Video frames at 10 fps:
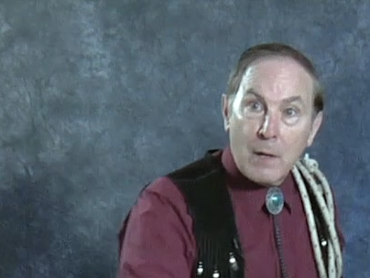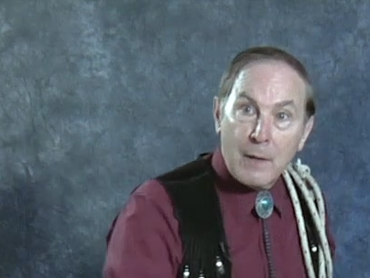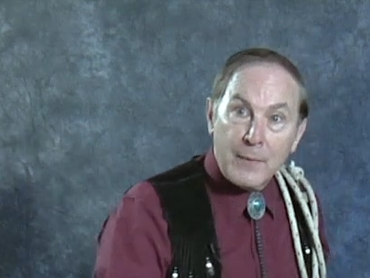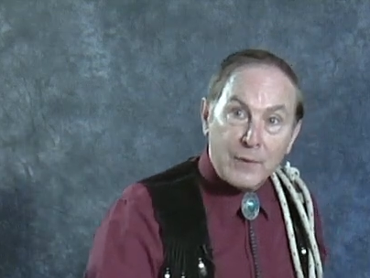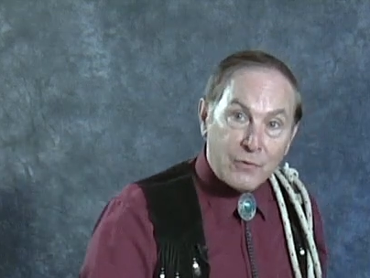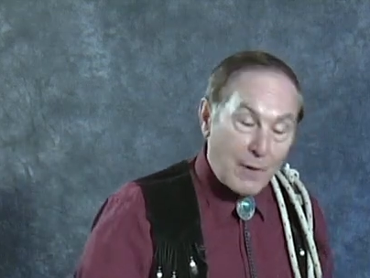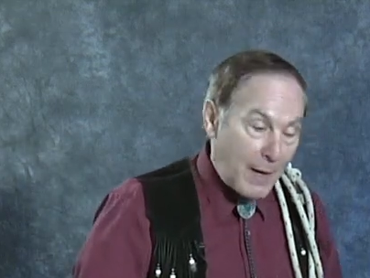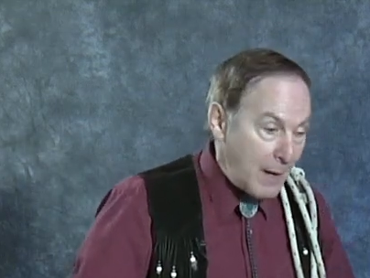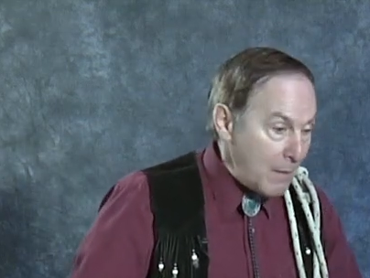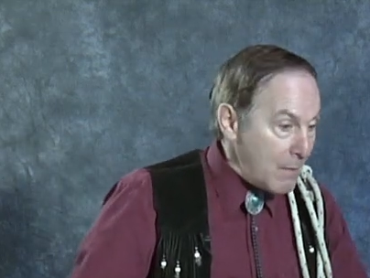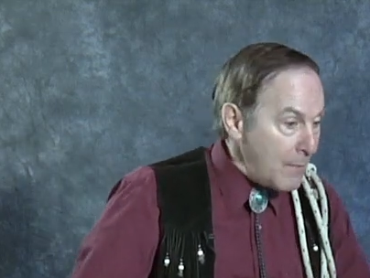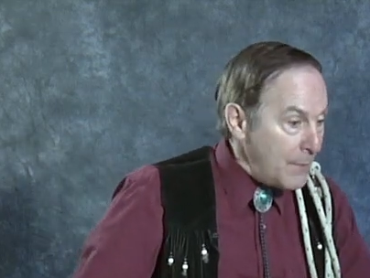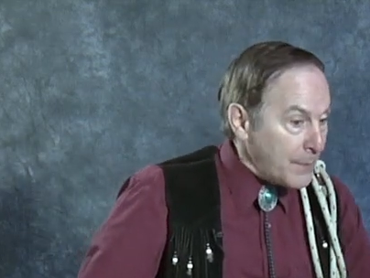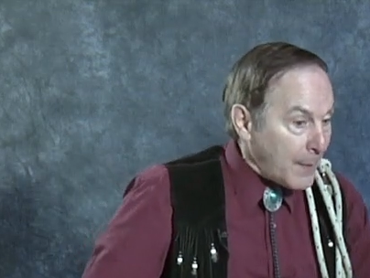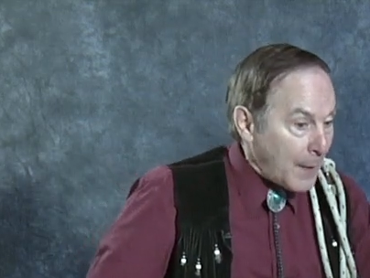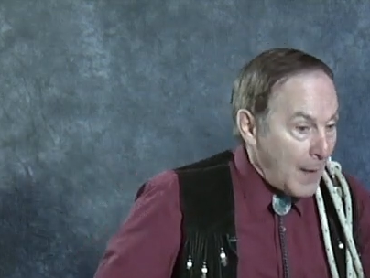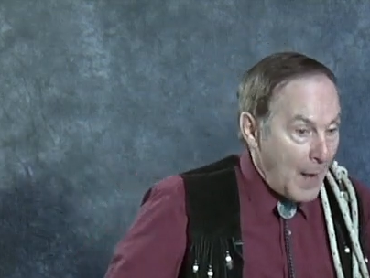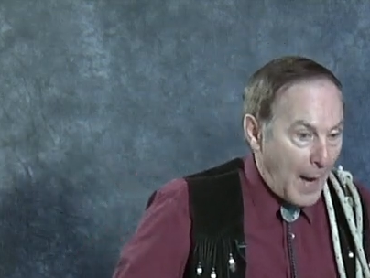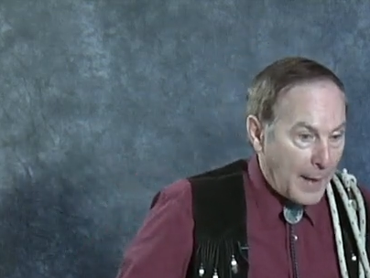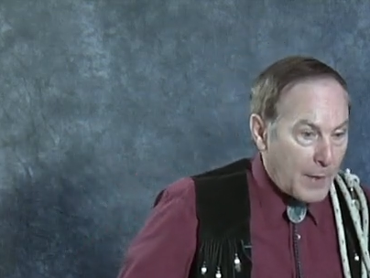on the trail,
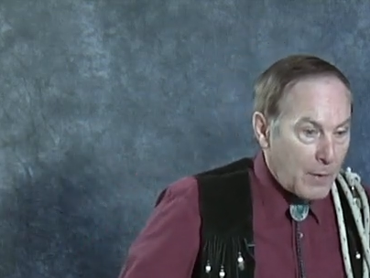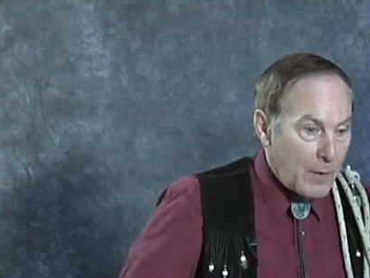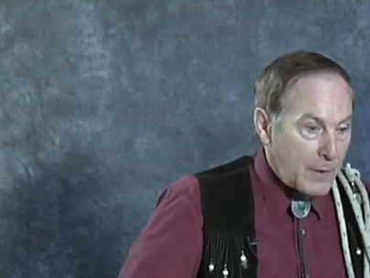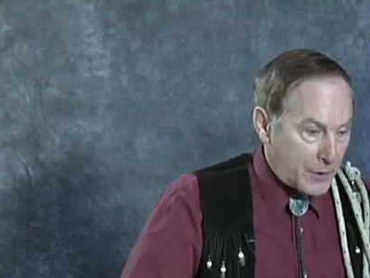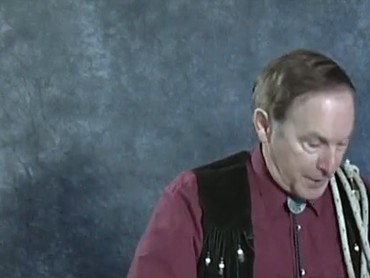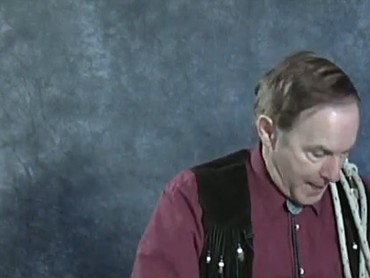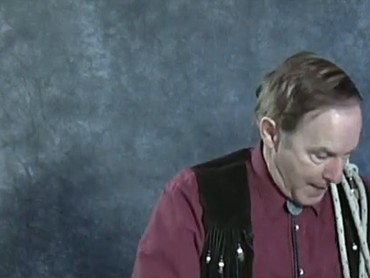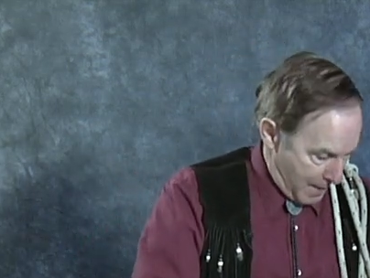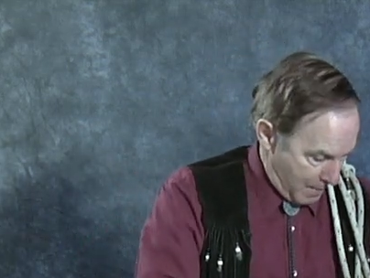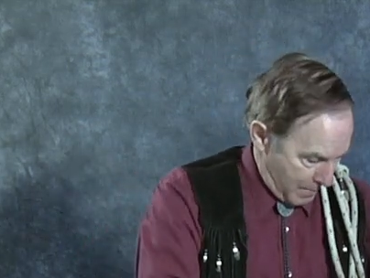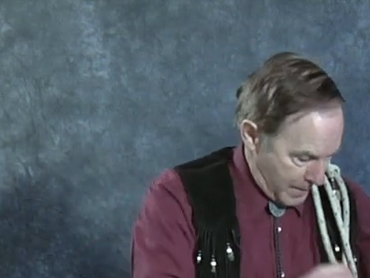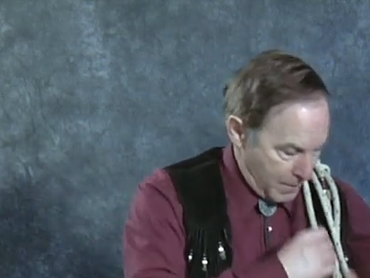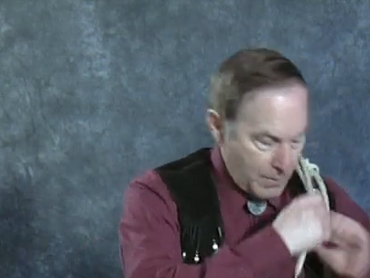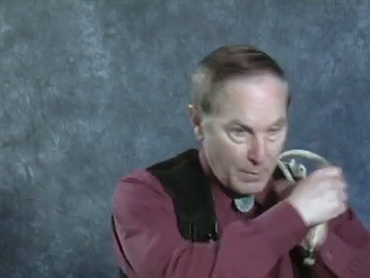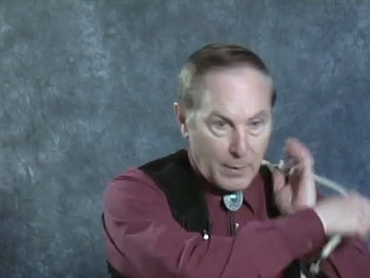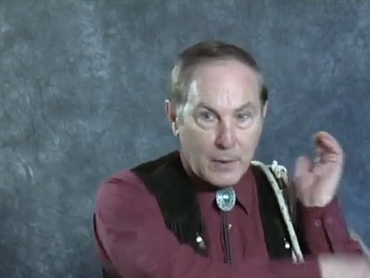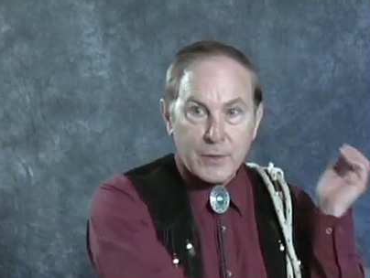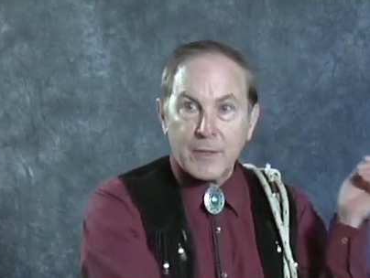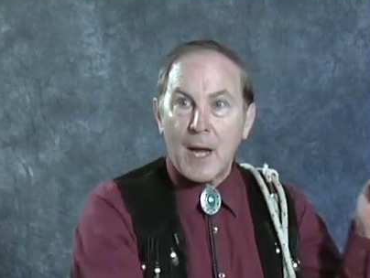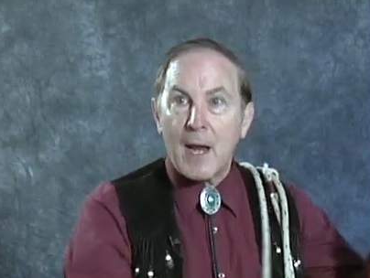and he heard a sound. He heard a little
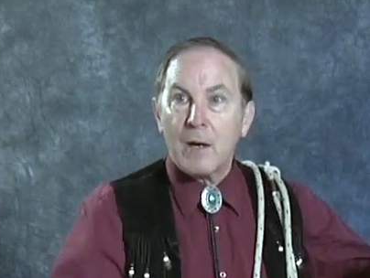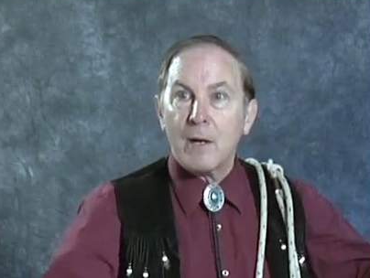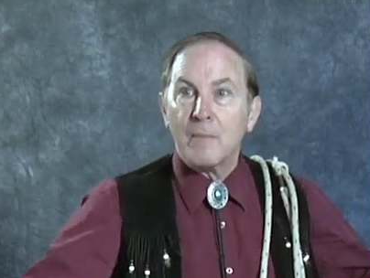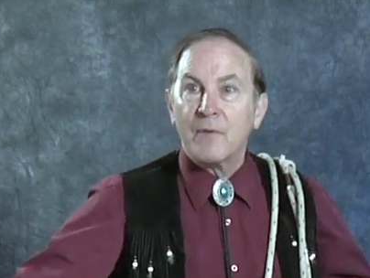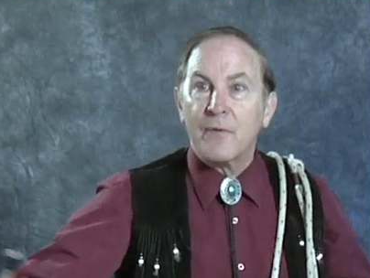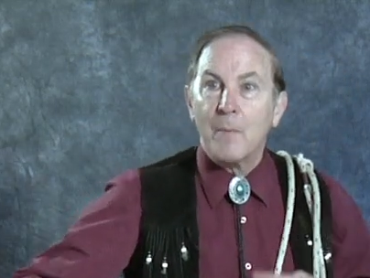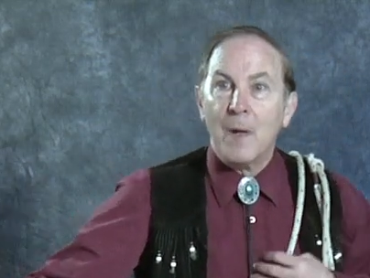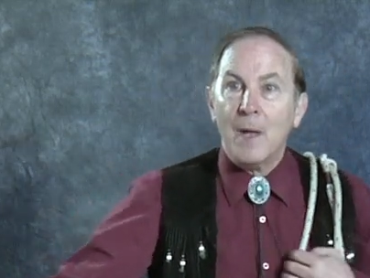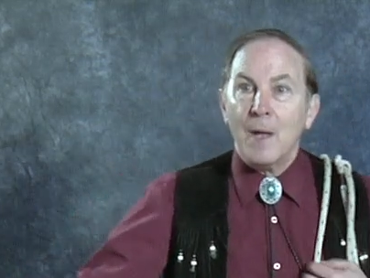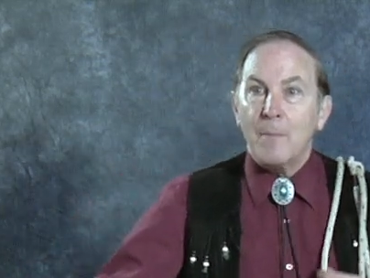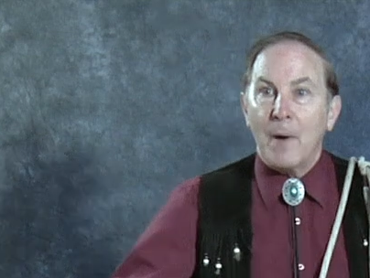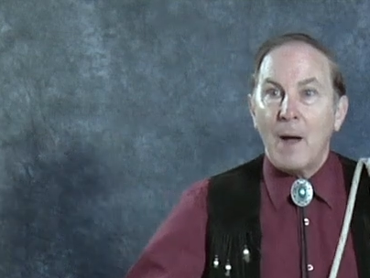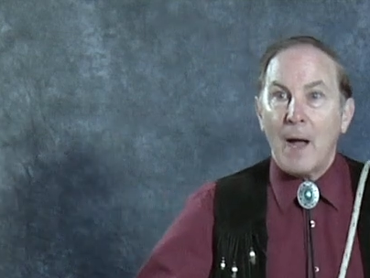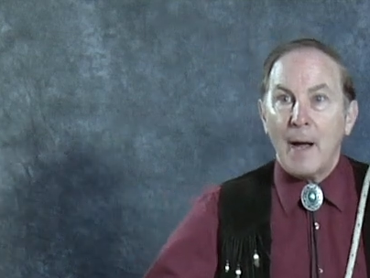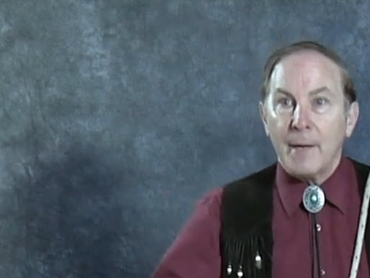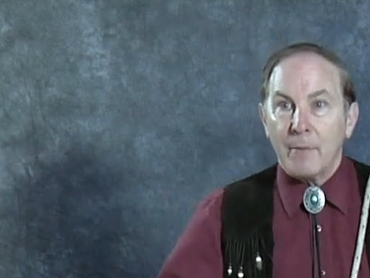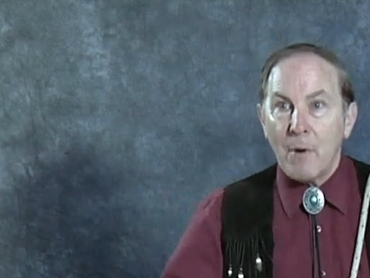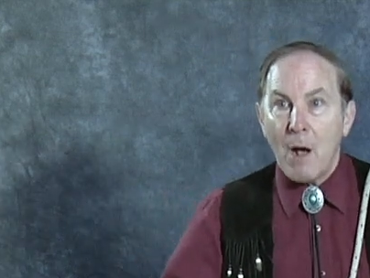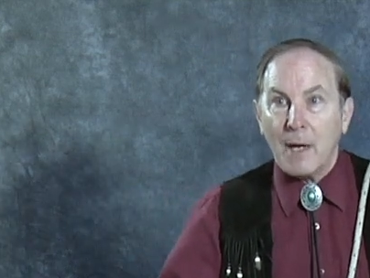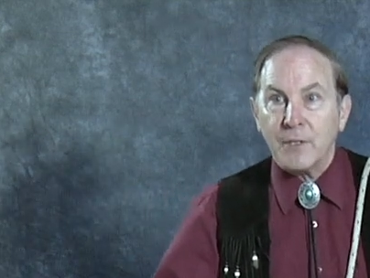sound coming from behind a
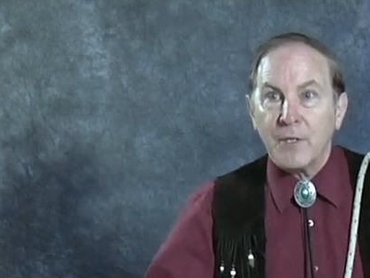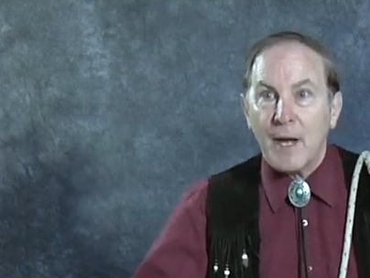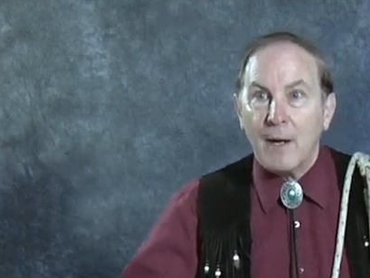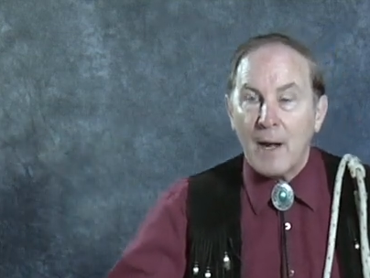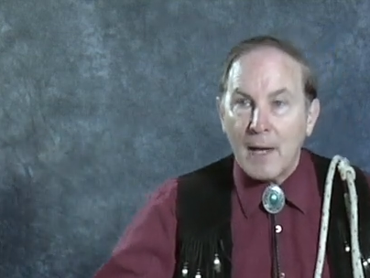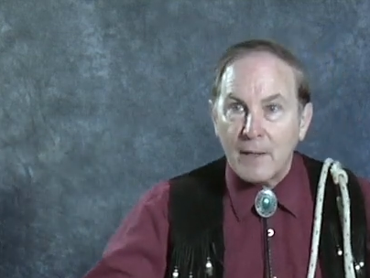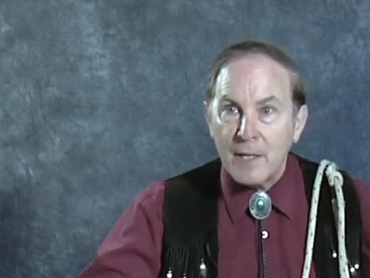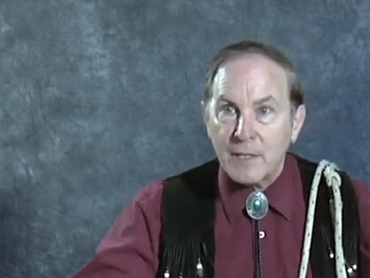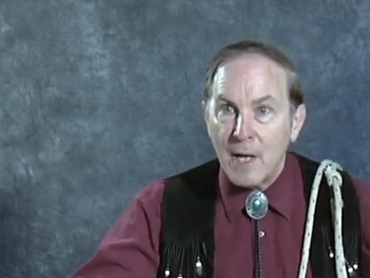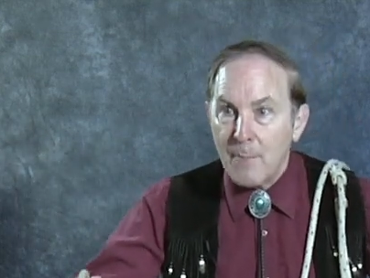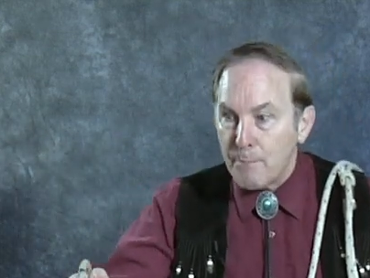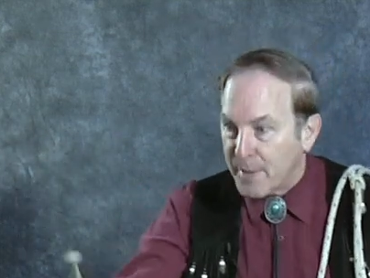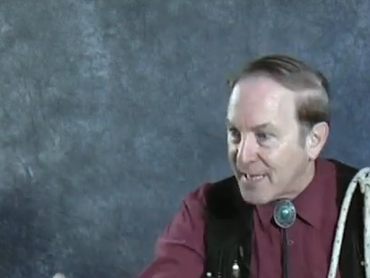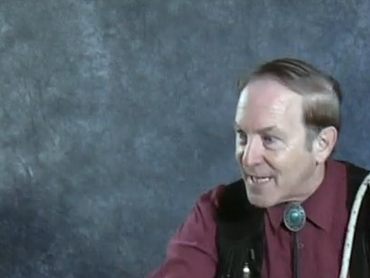rock. It sounded like this. It